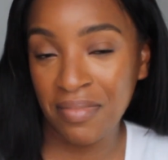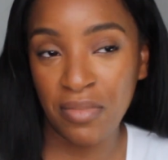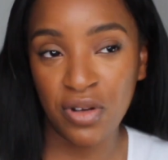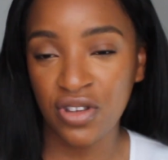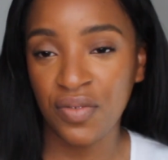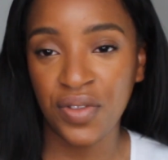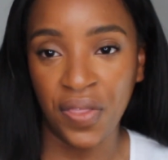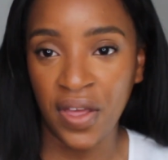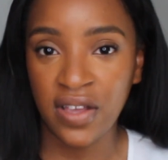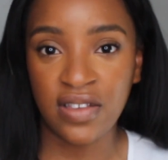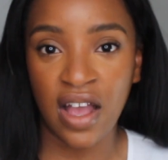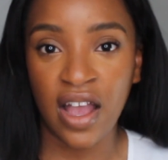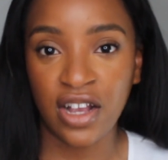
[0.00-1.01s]
Most of the
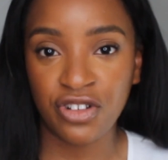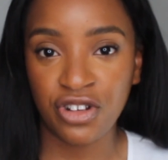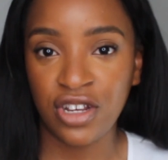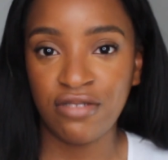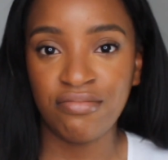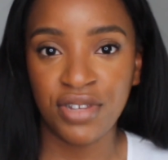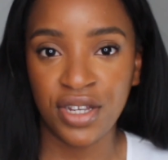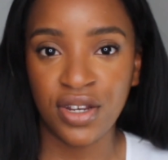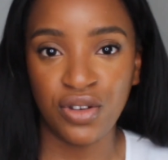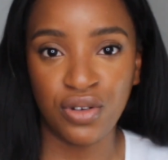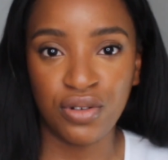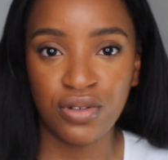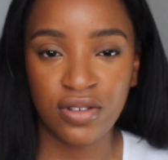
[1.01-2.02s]
things I actually
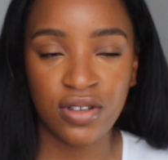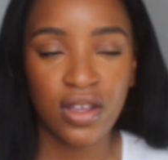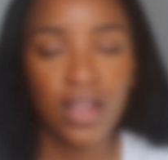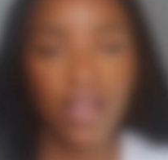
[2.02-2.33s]
didn't use.